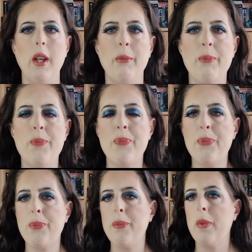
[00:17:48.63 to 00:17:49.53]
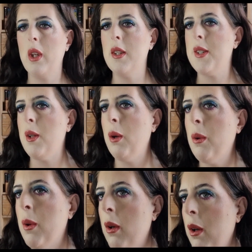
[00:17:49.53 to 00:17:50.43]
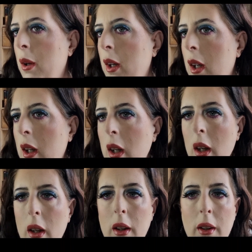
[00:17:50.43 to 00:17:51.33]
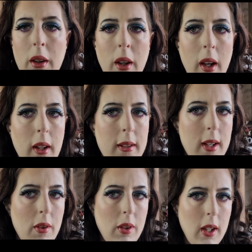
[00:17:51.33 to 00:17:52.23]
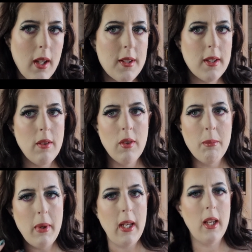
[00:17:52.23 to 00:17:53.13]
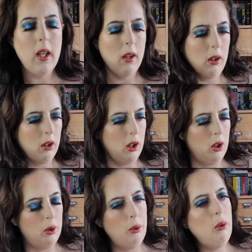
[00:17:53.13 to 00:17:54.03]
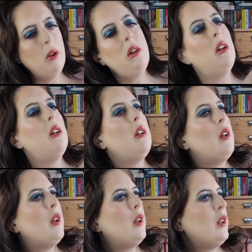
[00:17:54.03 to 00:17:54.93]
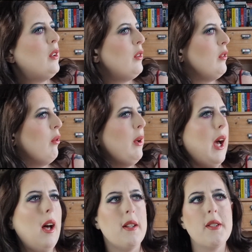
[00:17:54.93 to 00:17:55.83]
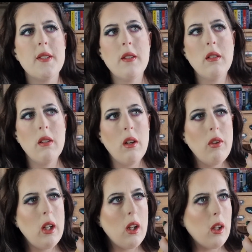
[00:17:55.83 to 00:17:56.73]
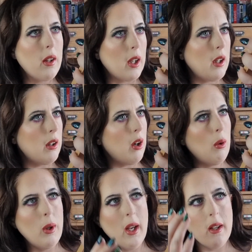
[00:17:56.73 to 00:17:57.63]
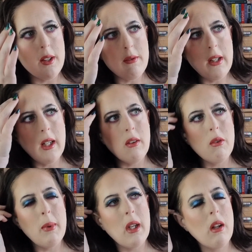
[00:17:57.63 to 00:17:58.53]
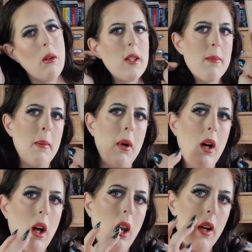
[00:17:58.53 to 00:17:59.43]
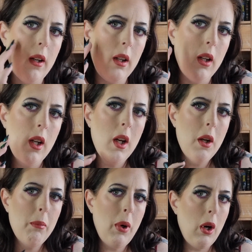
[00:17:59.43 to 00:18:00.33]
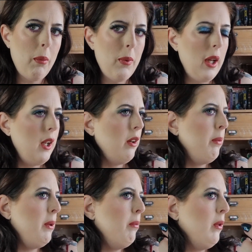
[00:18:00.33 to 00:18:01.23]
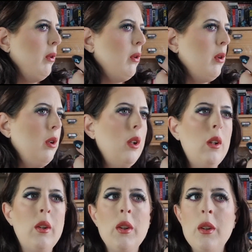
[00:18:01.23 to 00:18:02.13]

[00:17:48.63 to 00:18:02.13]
Okay, so it definitely has given me a glow. It has. I really like that. Oh yeah, it's really giving me a glow. It's made my highlighter pop that little bit more.